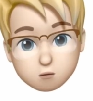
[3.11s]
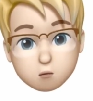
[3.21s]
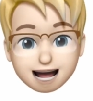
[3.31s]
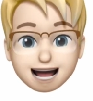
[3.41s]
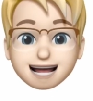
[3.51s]

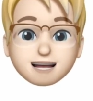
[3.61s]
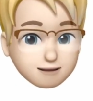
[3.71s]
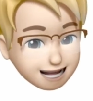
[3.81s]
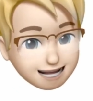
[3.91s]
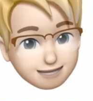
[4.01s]
where you
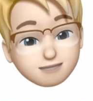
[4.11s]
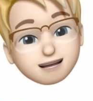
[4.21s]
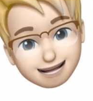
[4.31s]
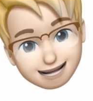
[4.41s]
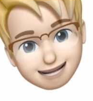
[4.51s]
can get
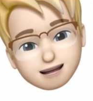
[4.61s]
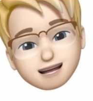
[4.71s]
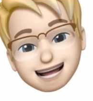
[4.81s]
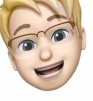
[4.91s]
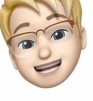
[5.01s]
free Google
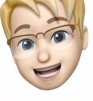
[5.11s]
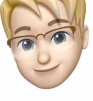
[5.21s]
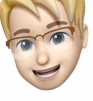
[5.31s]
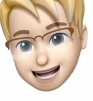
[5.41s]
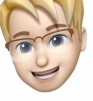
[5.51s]
Docs
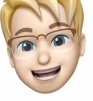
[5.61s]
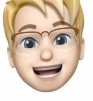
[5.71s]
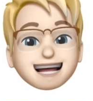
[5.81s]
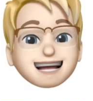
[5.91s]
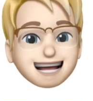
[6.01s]
templates
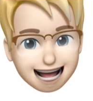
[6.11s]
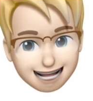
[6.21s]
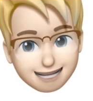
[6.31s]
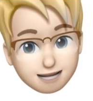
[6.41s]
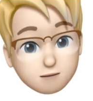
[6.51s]
and
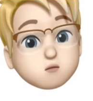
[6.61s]
guides.